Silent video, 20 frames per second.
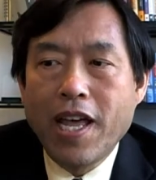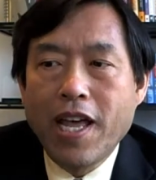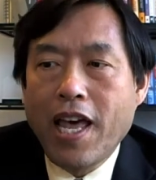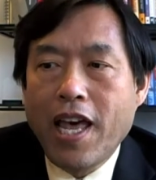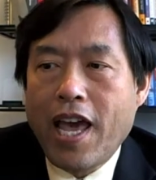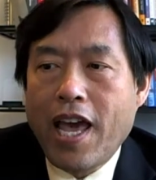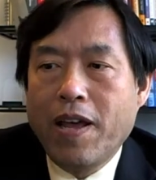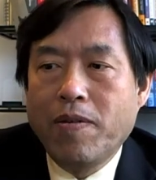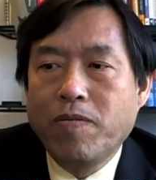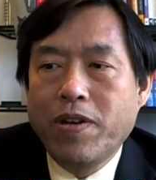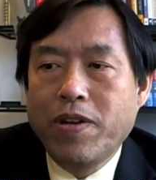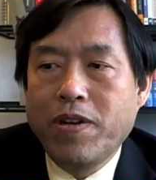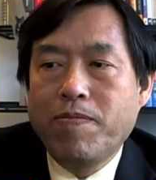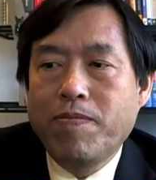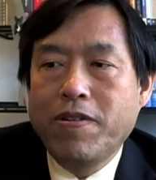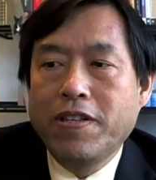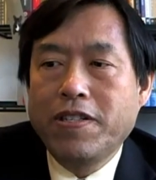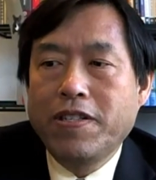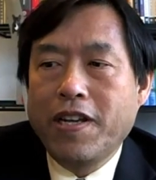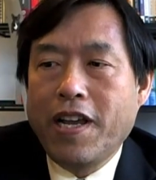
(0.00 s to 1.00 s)
And we
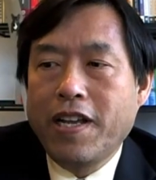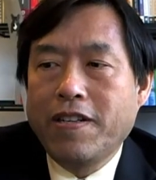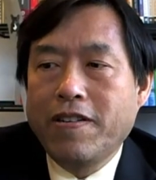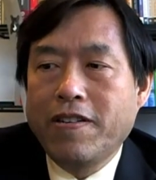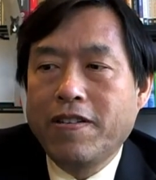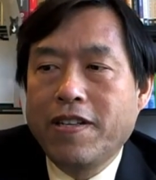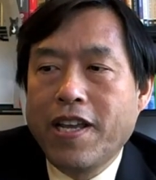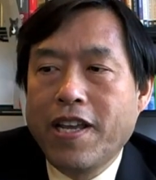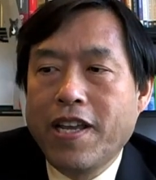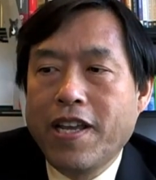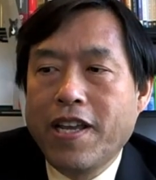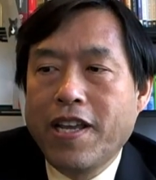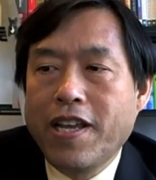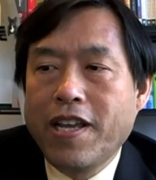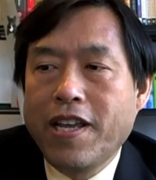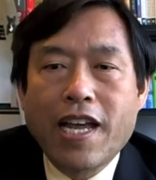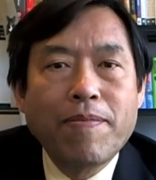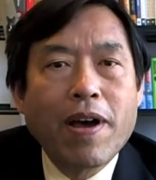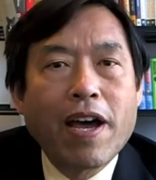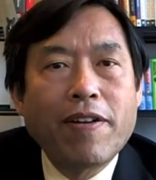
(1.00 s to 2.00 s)
appreciate your
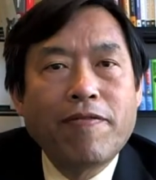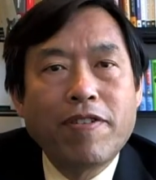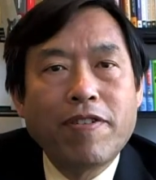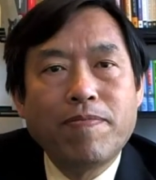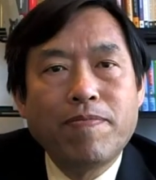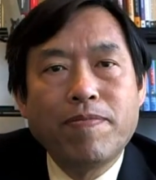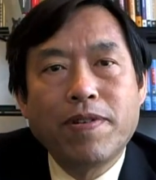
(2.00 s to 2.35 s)
taking time out